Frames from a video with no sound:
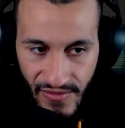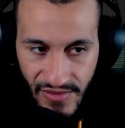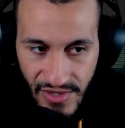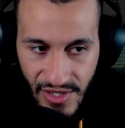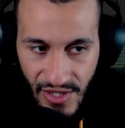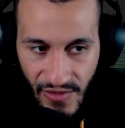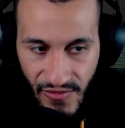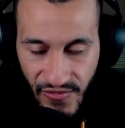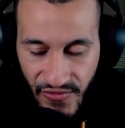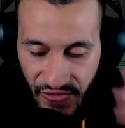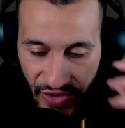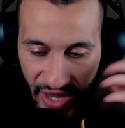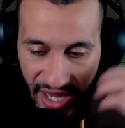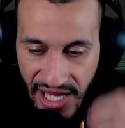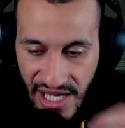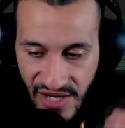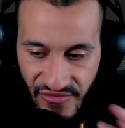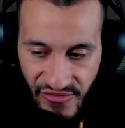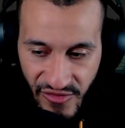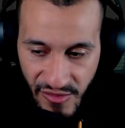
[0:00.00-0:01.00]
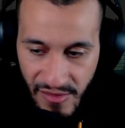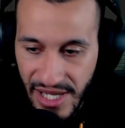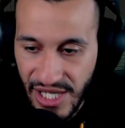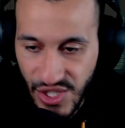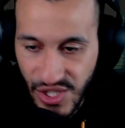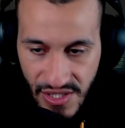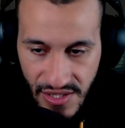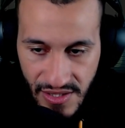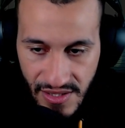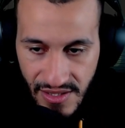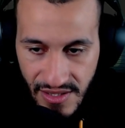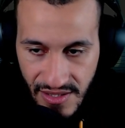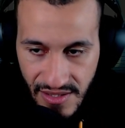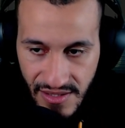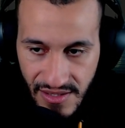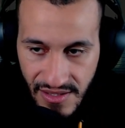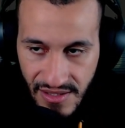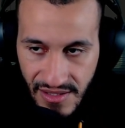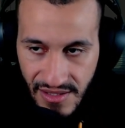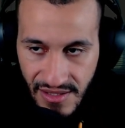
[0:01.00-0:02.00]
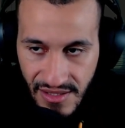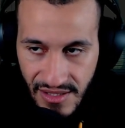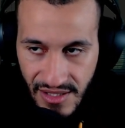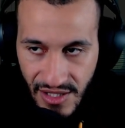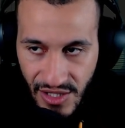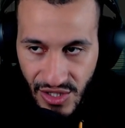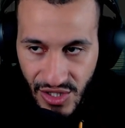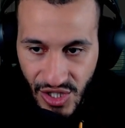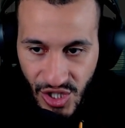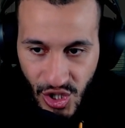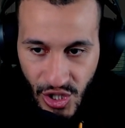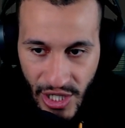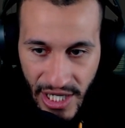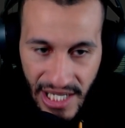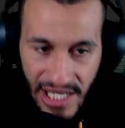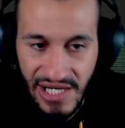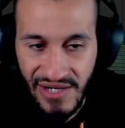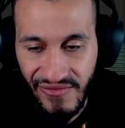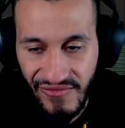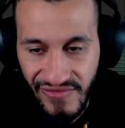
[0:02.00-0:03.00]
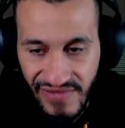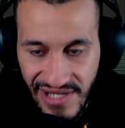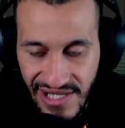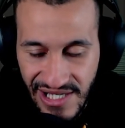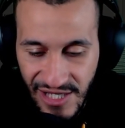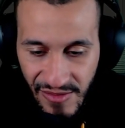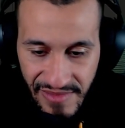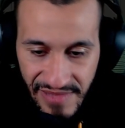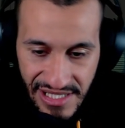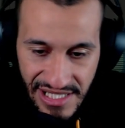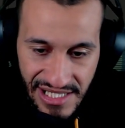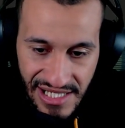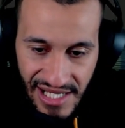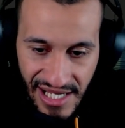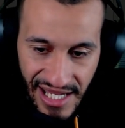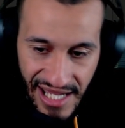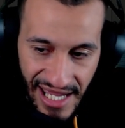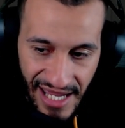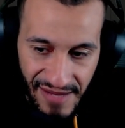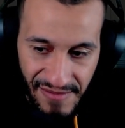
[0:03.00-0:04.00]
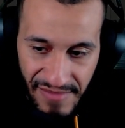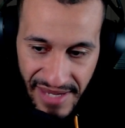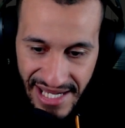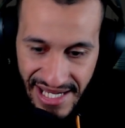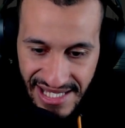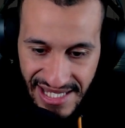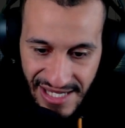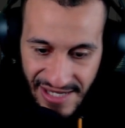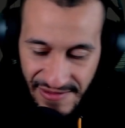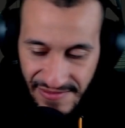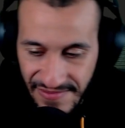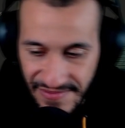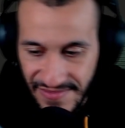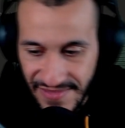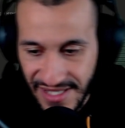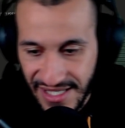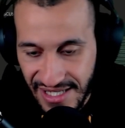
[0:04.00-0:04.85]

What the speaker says: you know, fake information to just try to convince them and make them,